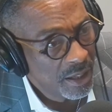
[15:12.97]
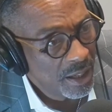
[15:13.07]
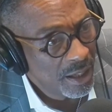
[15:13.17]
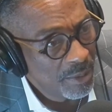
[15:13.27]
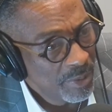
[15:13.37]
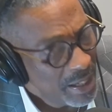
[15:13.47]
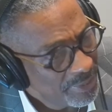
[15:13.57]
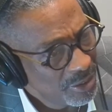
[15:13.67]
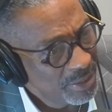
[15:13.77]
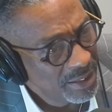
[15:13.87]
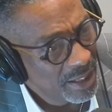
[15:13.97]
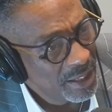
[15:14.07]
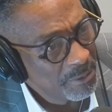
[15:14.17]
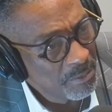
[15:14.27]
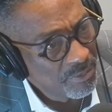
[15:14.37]
Um, we have to treat
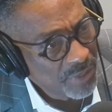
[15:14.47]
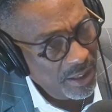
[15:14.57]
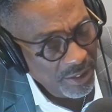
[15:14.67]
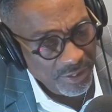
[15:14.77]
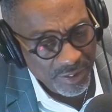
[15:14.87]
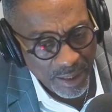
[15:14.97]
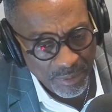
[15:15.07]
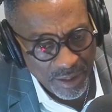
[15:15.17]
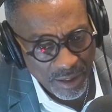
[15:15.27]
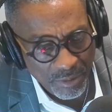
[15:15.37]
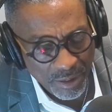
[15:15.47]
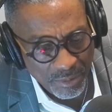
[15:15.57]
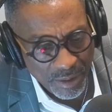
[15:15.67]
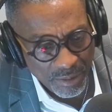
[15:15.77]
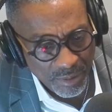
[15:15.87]
that. Mm-hmm. It's the mm-hmm. same thing with,
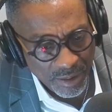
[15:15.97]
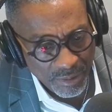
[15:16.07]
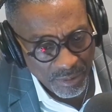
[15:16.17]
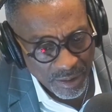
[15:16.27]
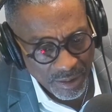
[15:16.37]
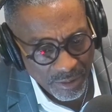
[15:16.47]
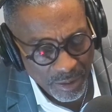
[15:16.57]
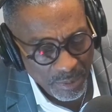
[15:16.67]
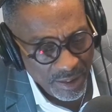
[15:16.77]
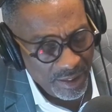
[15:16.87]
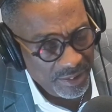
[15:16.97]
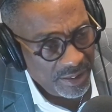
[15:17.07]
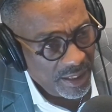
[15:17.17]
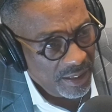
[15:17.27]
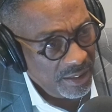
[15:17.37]
with, with, with the criminally
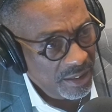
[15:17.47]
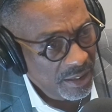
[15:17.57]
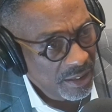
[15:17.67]
insane.